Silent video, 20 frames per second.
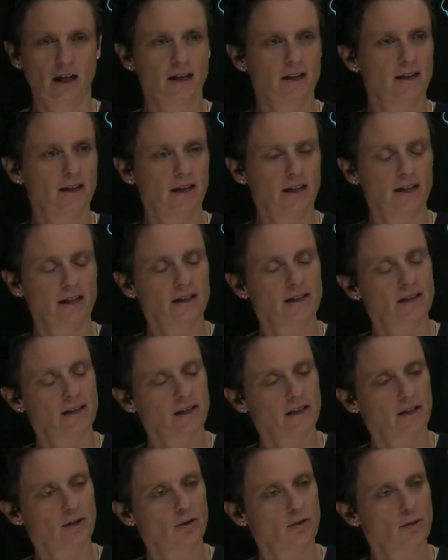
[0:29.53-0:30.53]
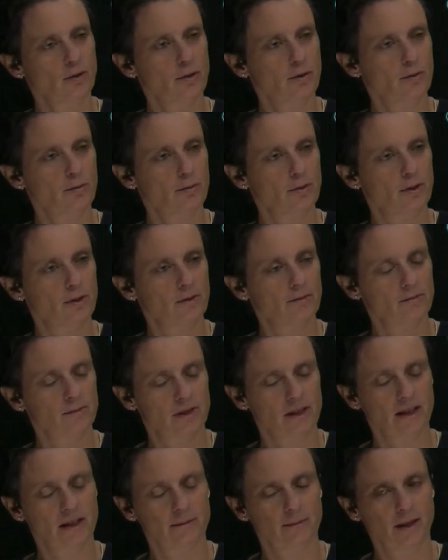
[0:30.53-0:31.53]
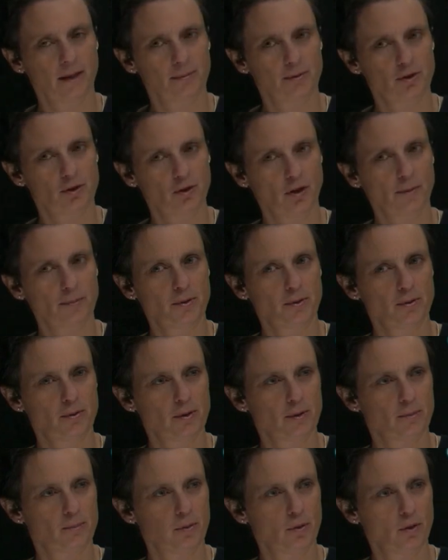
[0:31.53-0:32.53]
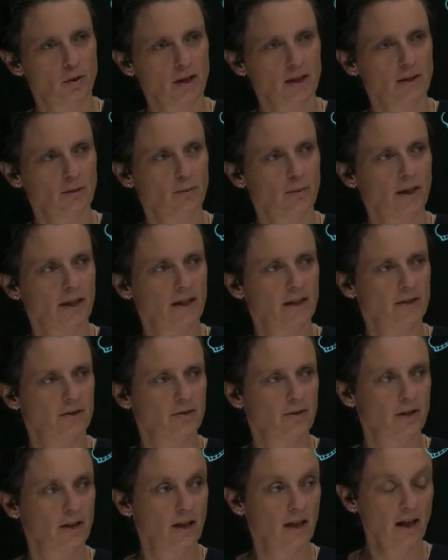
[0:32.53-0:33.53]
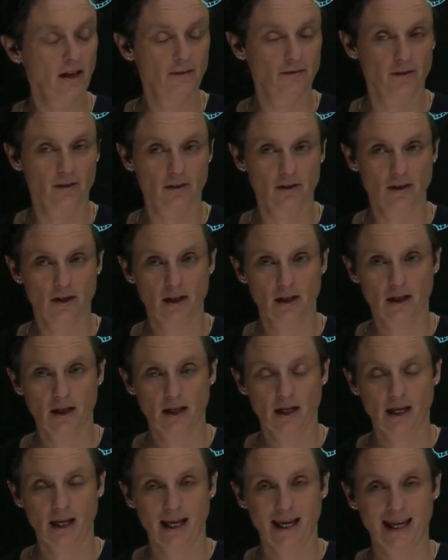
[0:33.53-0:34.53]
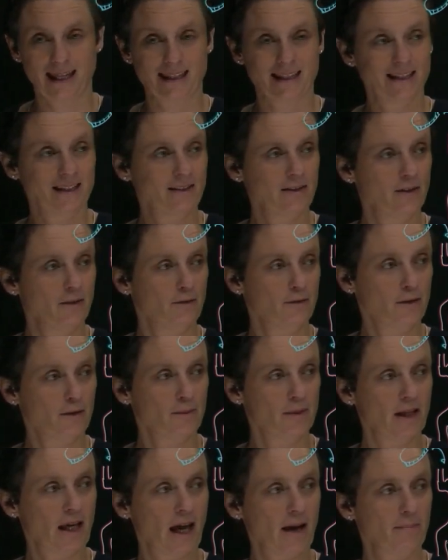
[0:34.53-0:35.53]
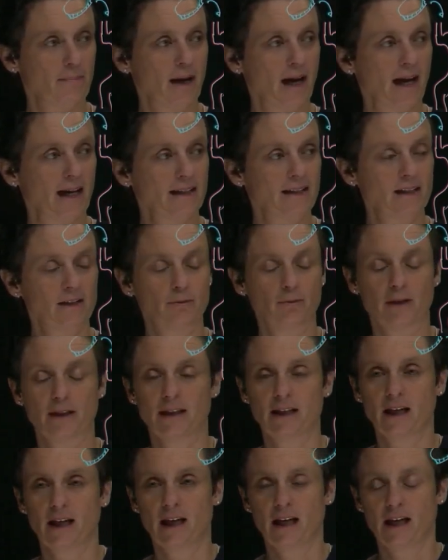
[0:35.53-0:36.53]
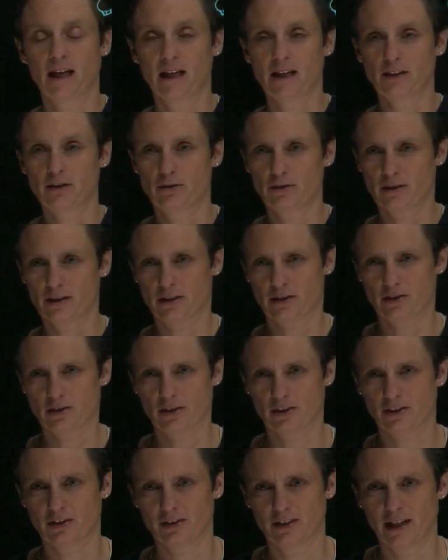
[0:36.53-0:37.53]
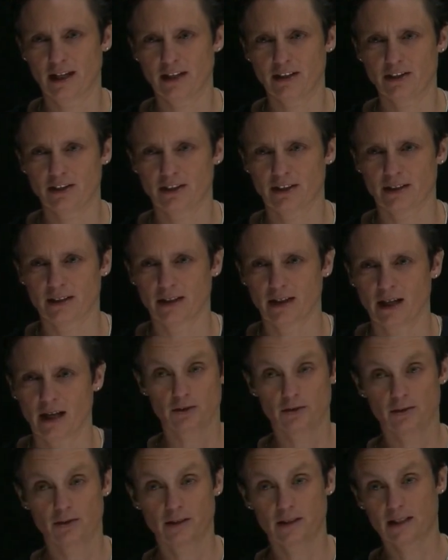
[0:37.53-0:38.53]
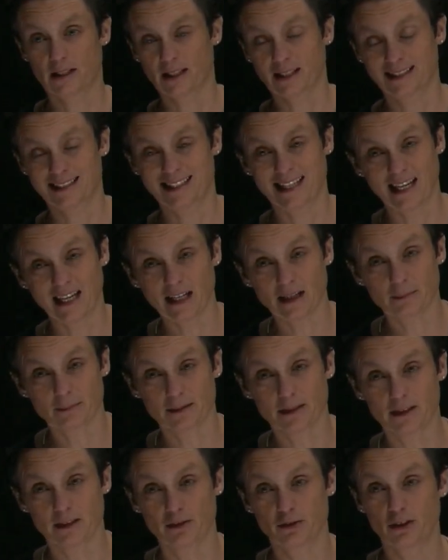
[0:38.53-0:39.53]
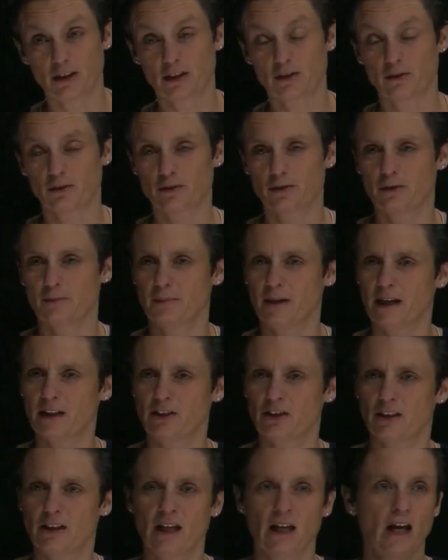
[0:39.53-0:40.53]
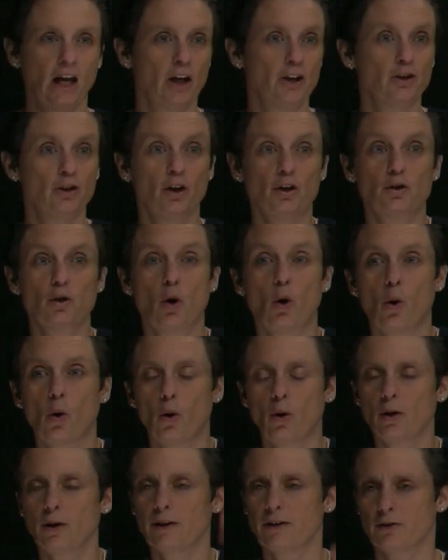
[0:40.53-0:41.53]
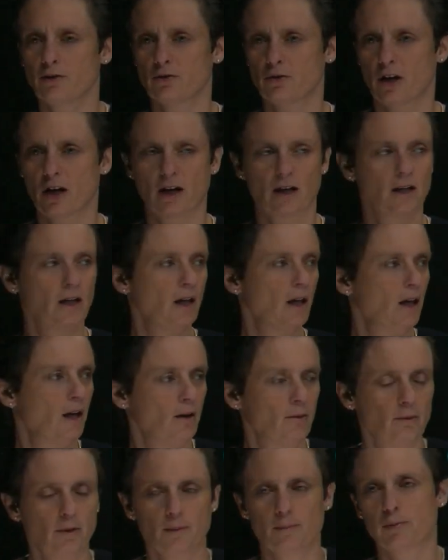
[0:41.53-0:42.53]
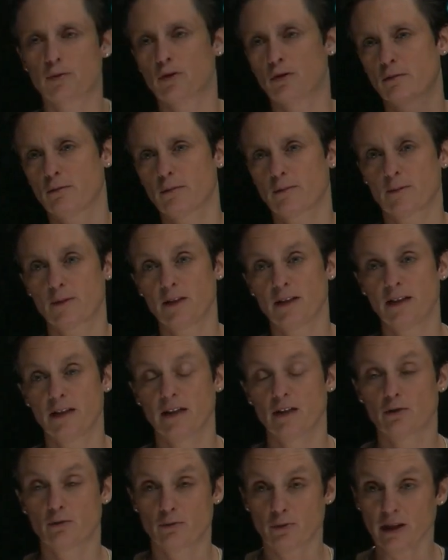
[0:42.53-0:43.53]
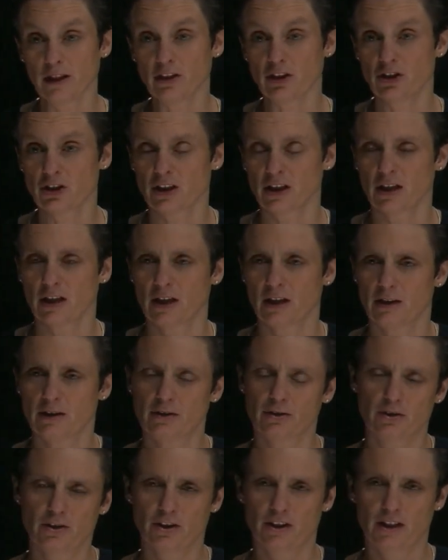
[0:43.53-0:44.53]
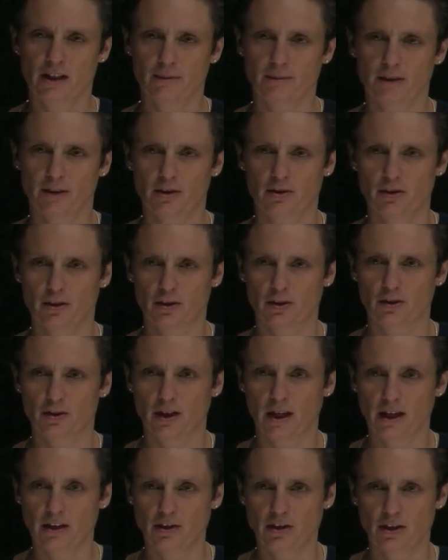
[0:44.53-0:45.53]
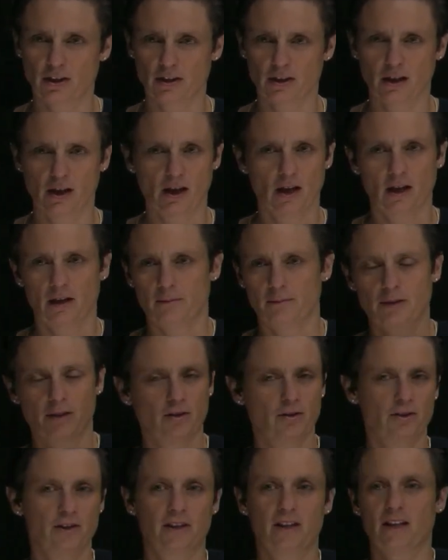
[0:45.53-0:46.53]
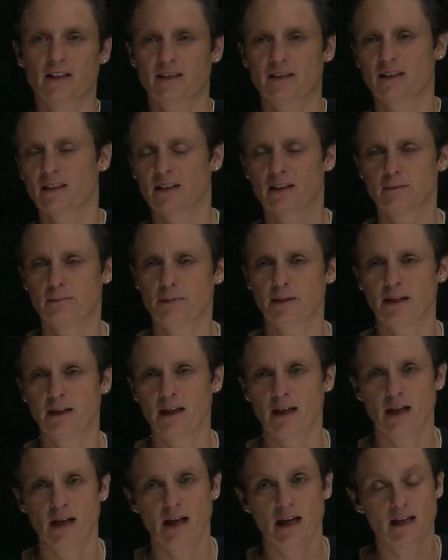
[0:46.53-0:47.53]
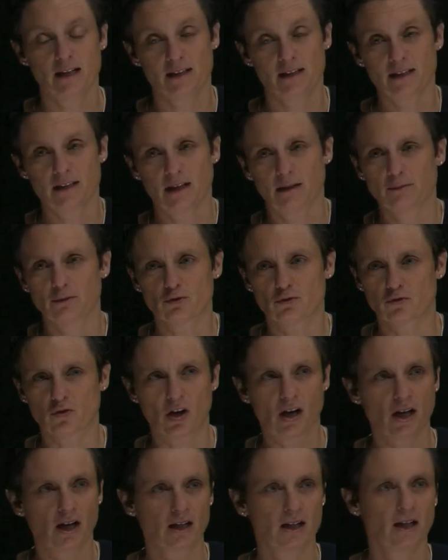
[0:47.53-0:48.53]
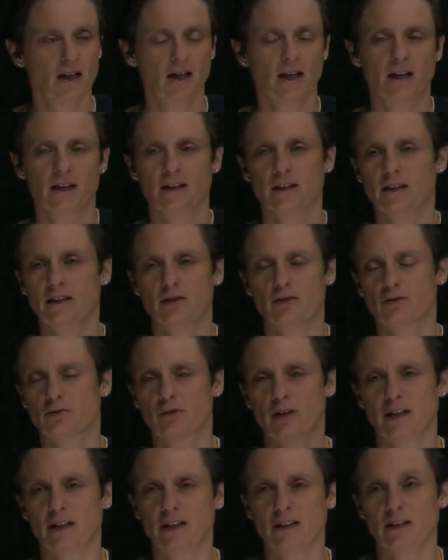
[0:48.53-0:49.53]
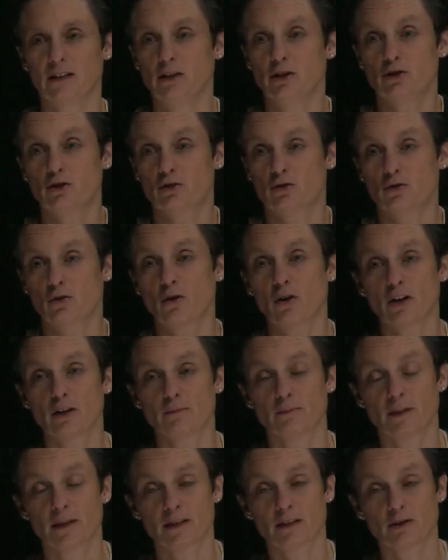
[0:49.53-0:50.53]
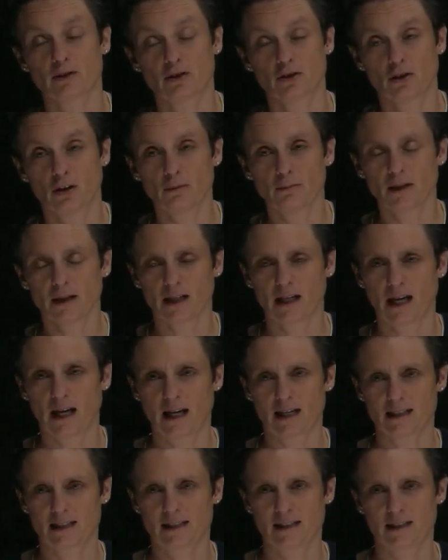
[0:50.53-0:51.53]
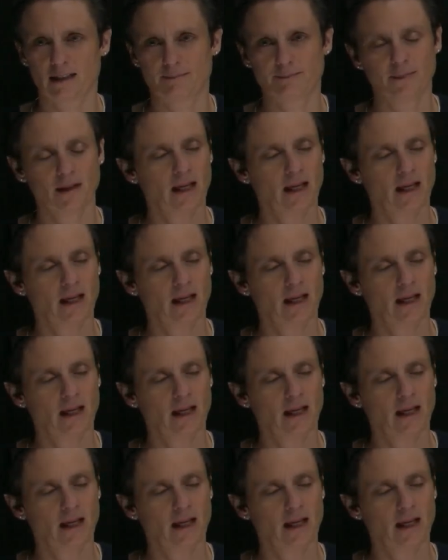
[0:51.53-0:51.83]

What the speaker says: Then it's going to be absorbed through the portal vein into the liver, and then from the hepatic vein into the circulation. So this is going to take a bit, and you can also imagine not all the drug will probably reach the systemic circulation, because there's going to be some drug that is already destroyed by the stomach acid.